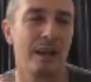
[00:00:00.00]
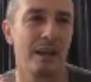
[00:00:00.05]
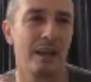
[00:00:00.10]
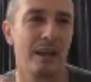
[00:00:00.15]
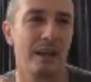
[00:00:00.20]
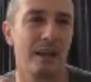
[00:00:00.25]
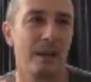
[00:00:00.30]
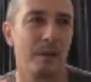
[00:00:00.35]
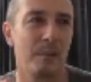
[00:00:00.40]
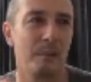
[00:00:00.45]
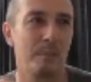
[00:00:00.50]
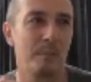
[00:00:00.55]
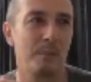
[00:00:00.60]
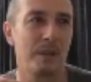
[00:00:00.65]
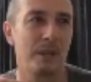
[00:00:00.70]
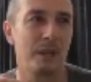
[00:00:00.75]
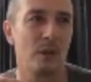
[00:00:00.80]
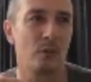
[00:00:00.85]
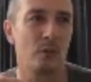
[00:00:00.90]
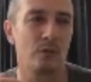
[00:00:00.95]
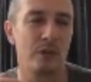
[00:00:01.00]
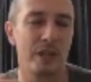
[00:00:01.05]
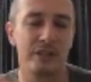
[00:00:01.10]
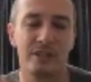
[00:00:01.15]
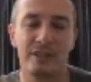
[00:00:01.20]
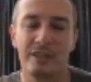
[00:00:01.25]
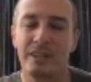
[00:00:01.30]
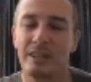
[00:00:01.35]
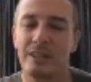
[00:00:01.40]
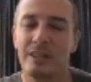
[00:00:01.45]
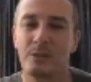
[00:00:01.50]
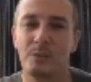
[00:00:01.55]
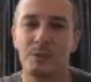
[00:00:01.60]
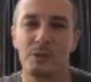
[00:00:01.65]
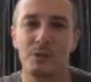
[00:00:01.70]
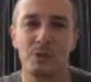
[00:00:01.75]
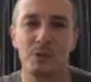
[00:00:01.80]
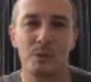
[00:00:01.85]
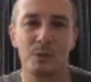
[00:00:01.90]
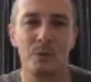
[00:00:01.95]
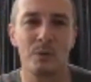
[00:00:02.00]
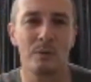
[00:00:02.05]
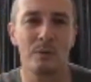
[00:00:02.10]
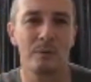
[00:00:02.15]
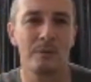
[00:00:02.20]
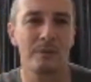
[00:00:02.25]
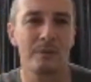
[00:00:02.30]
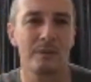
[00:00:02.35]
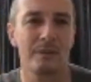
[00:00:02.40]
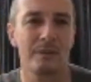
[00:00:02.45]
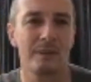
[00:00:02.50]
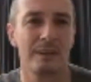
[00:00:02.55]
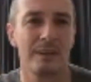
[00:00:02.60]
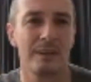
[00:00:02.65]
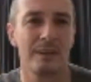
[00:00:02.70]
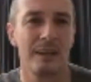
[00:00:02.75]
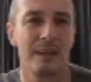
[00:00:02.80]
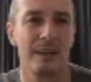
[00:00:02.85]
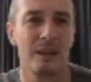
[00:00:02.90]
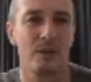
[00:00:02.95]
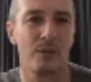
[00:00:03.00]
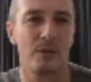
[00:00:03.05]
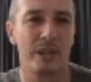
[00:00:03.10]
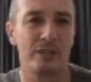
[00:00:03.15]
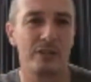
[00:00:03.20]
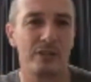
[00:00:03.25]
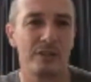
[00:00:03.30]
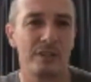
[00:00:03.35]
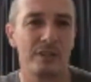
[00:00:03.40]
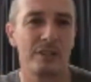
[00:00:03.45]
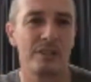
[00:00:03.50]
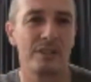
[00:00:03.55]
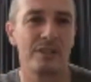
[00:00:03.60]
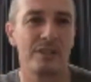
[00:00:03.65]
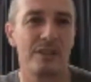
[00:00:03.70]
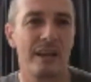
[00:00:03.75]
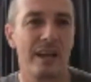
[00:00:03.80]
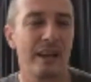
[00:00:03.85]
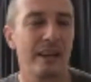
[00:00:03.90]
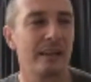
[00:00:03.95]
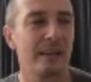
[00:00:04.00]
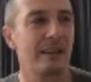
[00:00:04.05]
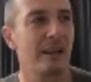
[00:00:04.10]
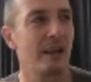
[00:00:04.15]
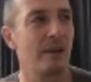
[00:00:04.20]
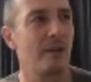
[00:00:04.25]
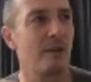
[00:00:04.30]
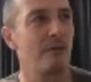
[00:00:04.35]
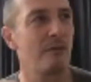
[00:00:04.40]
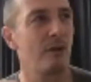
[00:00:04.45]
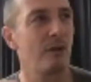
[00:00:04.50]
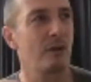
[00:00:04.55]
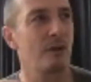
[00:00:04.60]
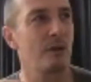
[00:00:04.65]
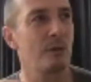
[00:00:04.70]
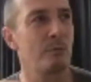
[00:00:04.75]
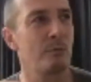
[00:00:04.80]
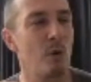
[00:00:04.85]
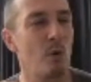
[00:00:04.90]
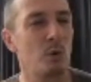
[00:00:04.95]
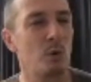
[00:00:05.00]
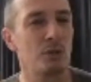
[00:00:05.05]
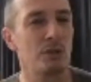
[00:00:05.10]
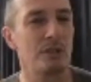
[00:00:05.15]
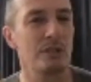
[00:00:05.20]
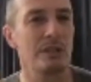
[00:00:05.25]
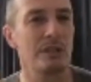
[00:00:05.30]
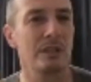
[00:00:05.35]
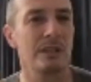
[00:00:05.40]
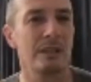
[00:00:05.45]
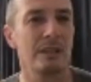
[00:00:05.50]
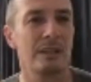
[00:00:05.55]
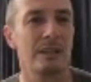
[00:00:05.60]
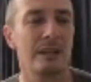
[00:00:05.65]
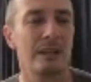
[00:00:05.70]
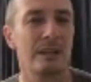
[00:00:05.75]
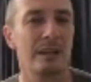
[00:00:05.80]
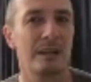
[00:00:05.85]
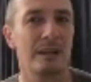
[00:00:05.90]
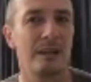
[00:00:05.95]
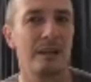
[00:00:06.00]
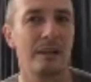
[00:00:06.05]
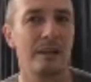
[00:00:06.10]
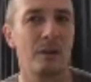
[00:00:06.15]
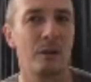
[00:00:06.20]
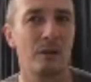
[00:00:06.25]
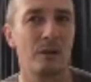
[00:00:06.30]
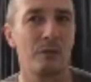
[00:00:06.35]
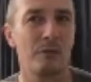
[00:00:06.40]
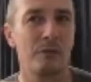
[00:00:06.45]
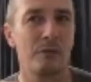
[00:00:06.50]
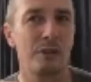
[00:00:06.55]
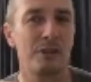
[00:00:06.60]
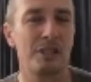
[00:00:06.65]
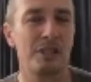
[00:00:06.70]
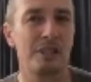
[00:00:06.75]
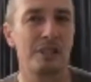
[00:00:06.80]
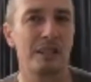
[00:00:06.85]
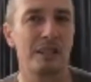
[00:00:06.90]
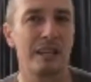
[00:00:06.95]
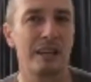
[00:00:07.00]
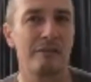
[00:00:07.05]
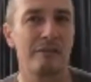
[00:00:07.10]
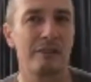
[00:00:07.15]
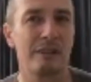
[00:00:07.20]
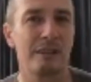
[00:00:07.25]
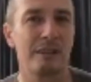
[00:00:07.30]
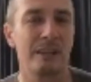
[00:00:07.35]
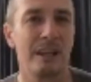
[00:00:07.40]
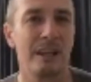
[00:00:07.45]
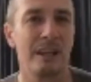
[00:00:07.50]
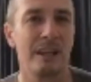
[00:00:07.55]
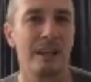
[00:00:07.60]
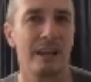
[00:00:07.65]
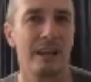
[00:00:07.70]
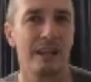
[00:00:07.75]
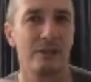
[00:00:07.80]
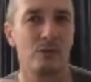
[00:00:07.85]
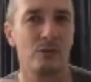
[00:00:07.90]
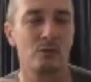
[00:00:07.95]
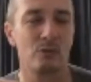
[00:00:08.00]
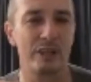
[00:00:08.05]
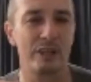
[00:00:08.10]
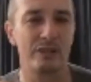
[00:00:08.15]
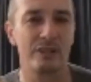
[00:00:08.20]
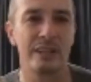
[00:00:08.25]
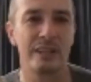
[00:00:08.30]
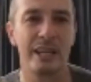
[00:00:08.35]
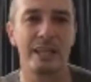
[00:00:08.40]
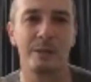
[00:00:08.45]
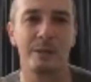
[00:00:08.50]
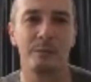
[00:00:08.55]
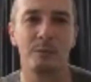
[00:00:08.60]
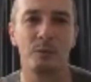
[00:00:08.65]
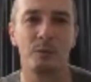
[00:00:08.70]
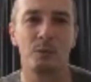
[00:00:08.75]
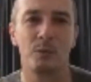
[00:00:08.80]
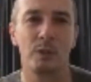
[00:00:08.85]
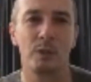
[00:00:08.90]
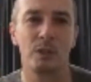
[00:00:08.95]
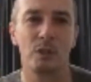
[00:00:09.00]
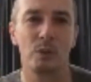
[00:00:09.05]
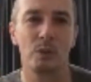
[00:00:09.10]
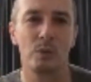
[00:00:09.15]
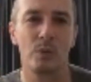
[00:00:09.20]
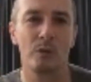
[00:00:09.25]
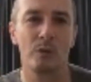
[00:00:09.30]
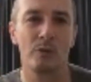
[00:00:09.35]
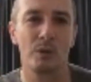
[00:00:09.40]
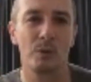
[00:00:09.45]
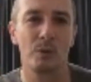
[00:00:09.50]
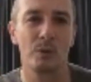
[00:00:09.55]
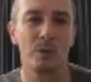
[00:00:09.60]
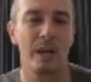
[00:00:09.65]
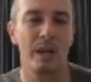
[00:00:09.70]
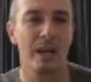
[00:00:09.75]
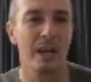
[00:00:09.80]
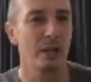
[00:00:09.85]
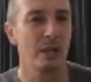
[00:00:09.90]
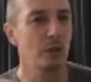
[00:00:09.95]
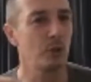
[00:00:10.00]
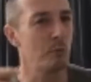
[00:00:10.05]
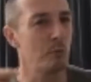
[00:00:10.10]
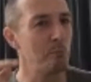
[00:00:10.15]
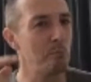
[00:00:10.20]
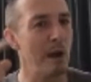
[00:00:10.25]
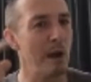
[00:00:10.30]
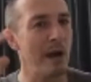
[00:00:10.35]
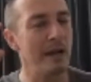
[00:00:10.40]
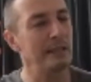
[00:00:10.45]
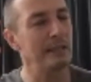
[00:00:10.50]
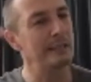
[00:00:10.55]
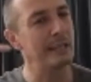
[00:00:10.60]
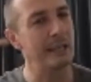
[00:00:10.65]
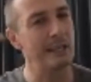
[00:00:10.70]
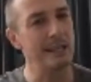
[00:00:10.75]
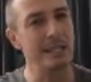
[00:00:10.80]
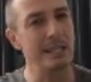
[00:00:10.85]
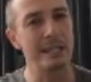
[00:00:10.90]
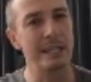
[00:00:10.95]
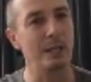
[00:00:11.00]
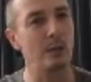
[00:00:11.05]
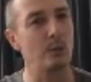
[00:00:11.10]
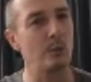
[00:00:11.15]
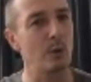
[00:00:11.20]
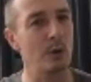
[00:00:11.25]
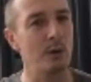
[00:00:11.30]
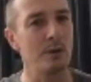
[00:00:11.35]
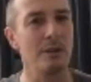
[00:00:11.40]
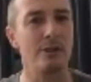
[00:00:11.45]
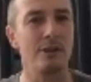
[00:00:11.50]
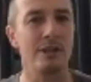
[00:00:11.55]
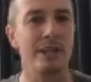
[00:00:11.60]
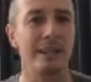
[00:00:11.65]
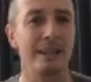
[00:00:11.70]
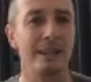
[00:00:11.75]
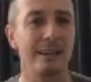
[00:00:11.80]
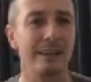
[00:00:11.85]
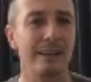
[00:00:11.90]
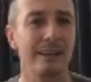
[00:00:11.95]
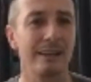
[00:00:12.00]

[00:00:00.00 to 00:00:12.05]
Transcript: a resonance with you, a resonance that kind of on an emotional and on a physical level is resonating between two of you, your mind can think one thing,